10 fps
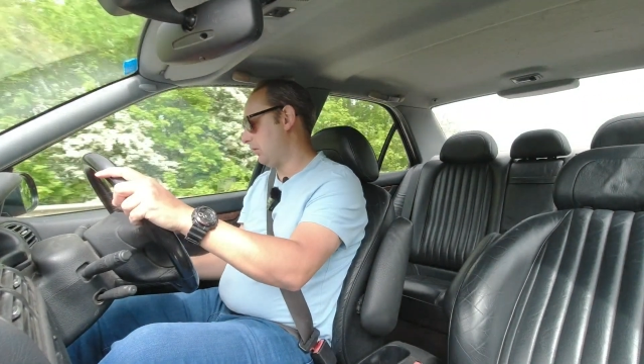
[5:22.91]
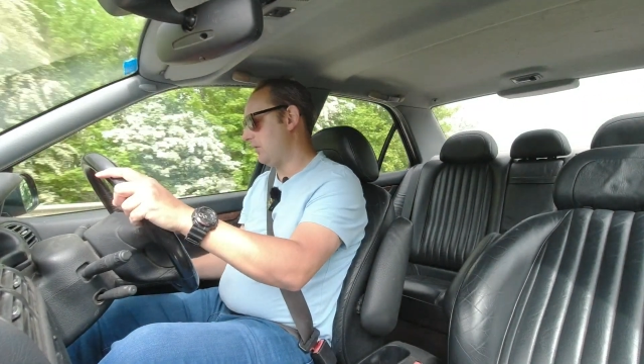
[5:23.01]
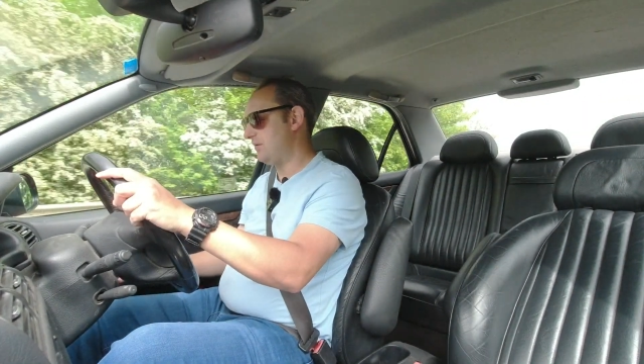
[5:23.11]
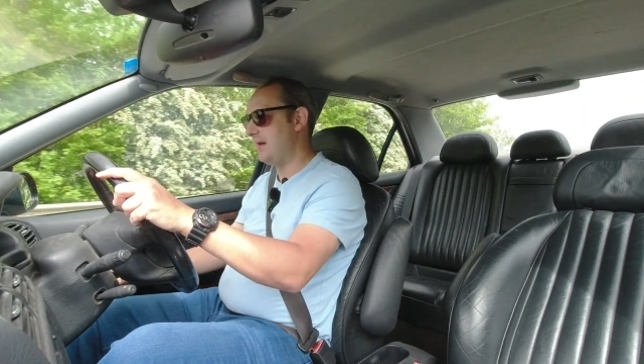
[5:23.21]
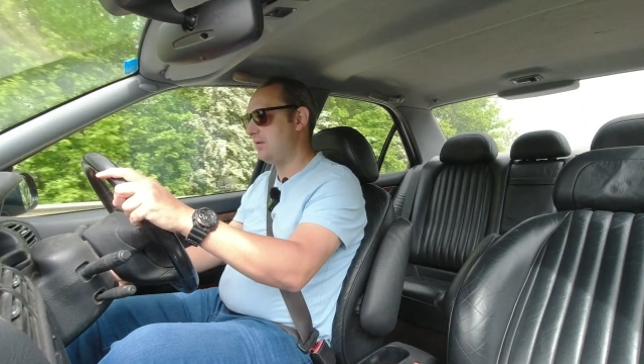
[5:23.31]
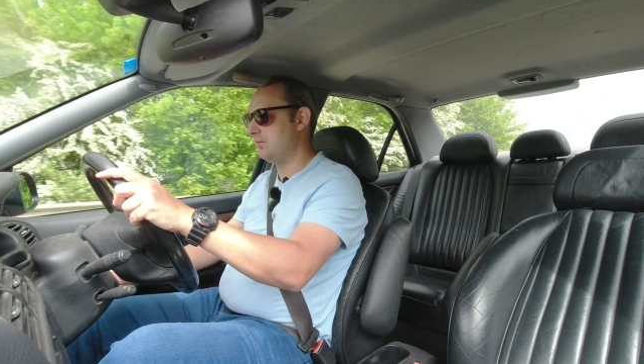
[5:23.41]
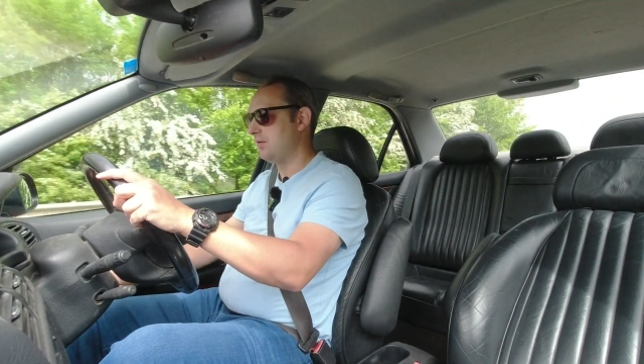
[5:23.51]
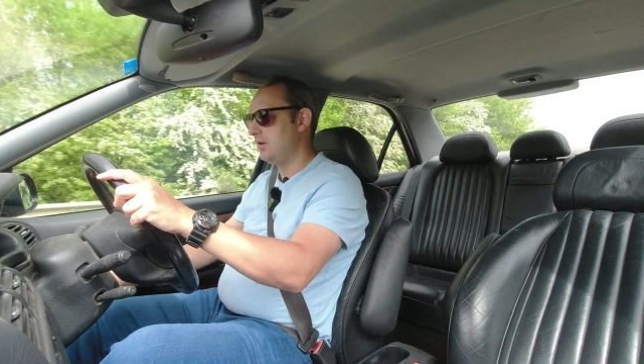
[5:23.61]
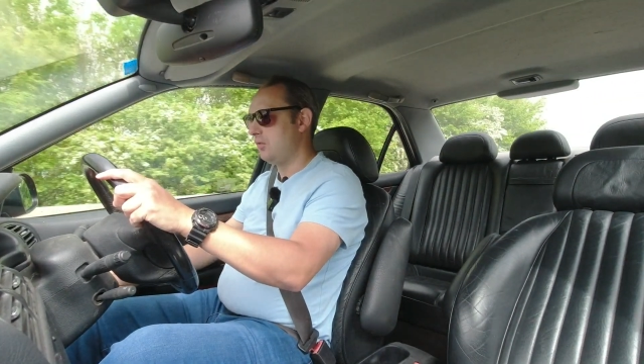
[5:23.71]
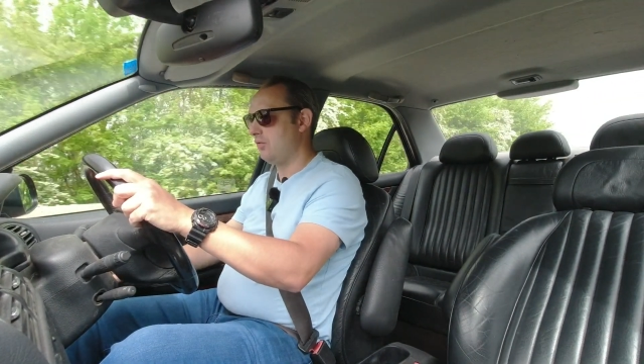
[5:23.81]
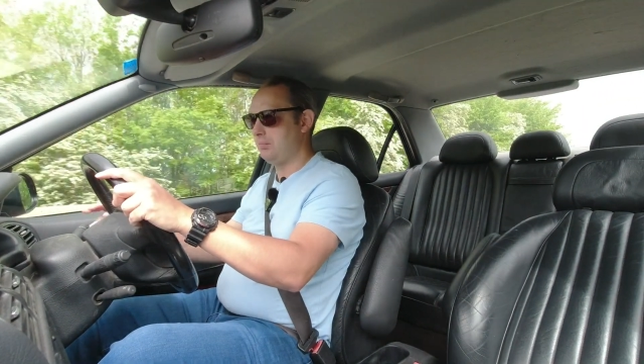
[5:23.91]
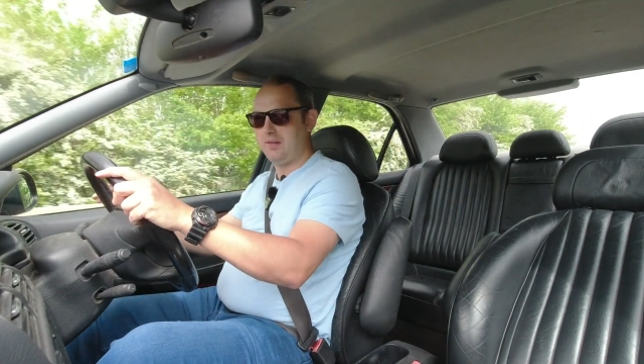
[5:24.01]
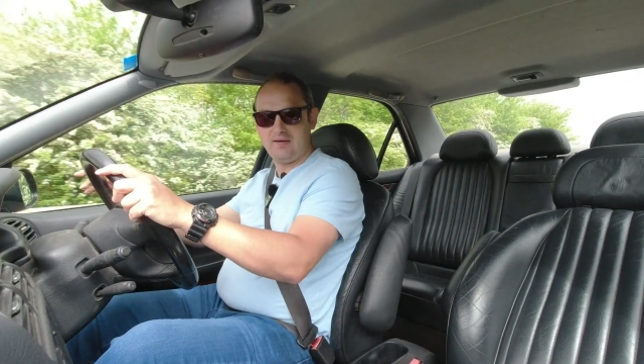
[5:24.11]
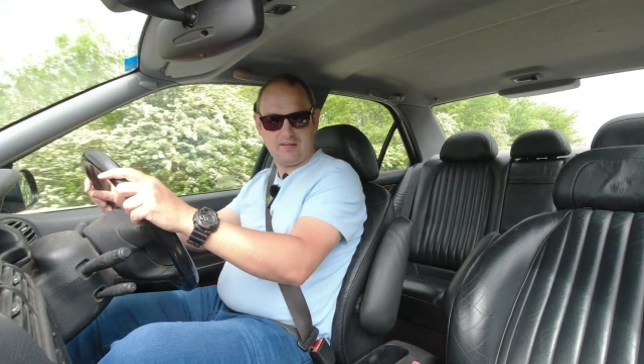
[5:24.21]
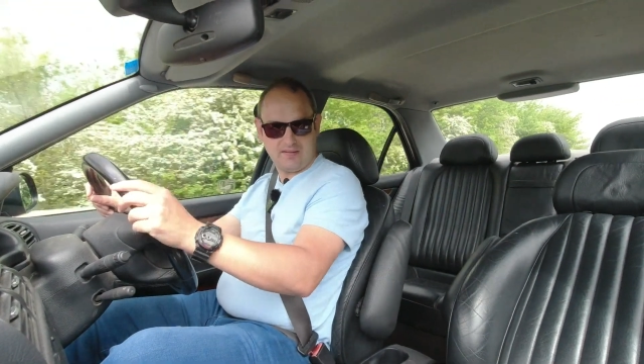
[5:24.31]
lower down. We've got
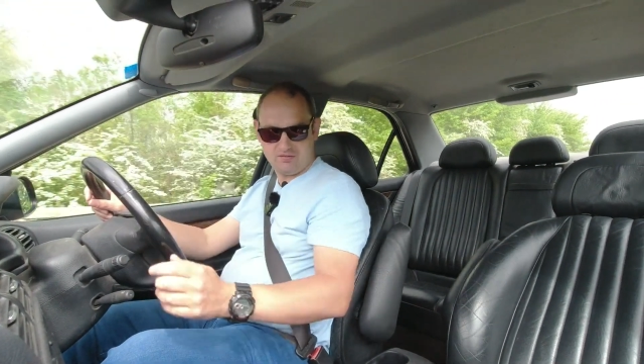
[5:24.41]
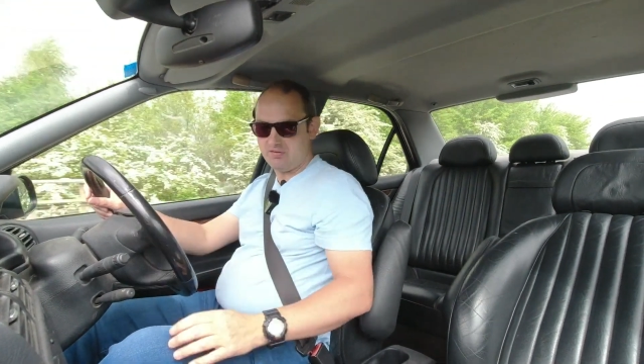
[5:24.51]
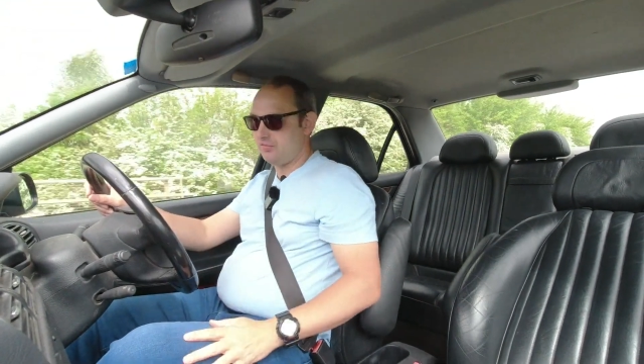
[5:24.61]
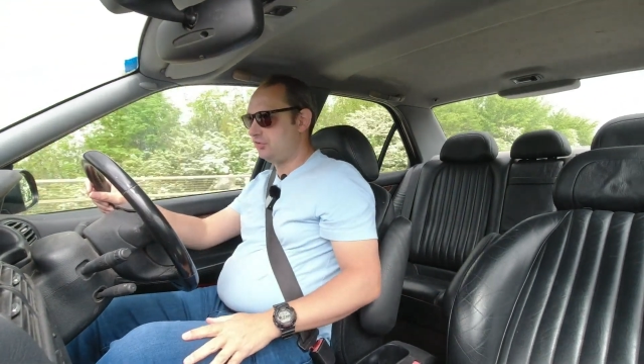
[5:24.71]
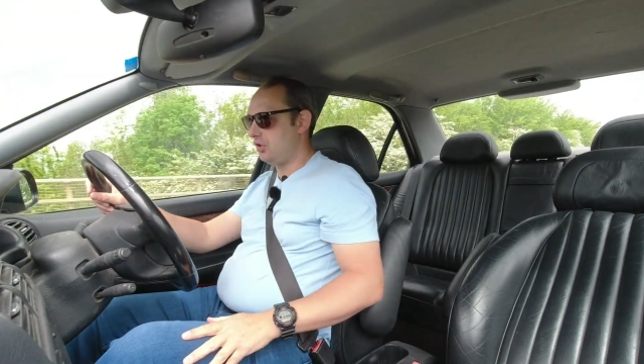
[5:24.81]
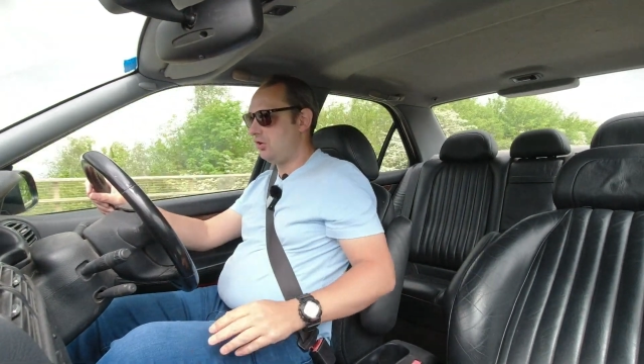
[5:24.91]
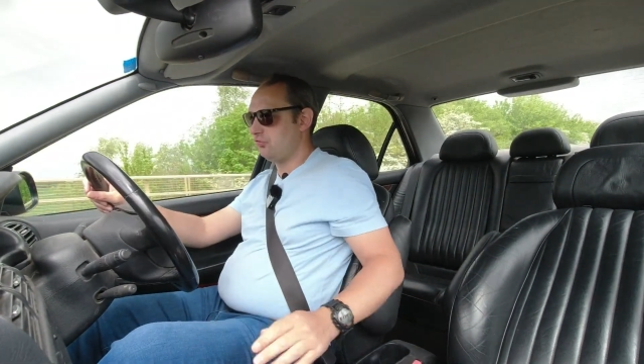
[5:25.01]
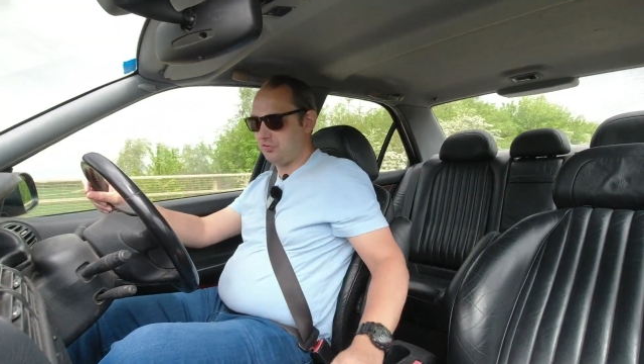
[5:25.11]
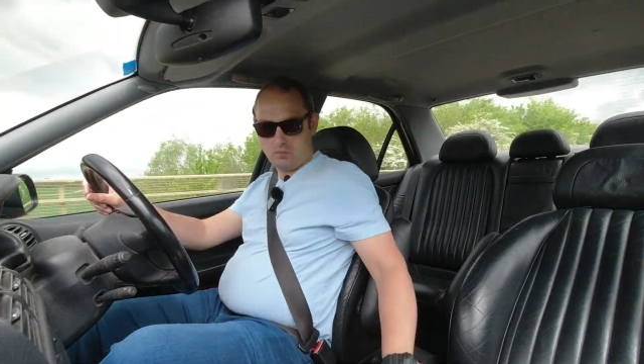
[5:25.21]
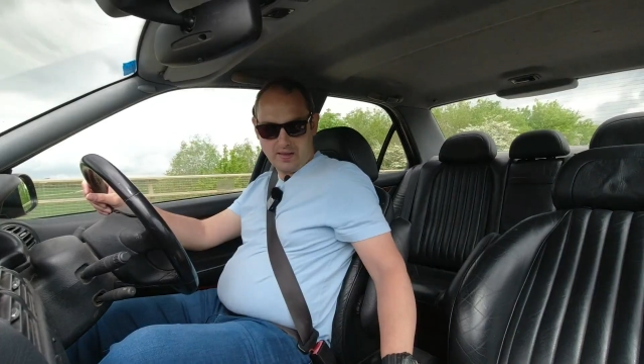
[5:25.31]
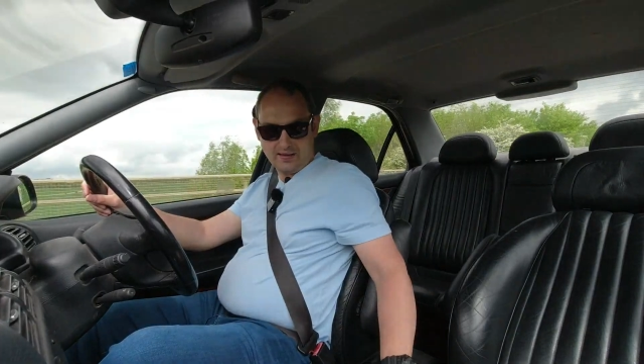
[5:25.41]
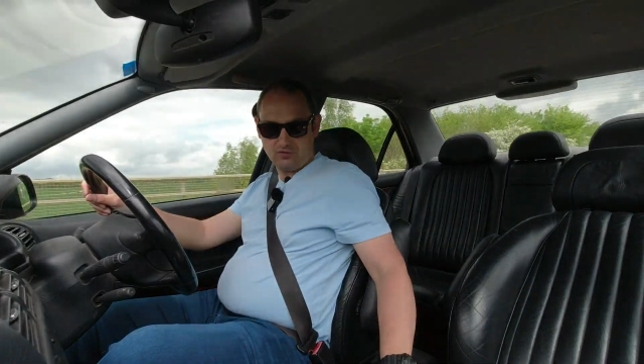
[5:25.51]
plenty of leather on the doors though,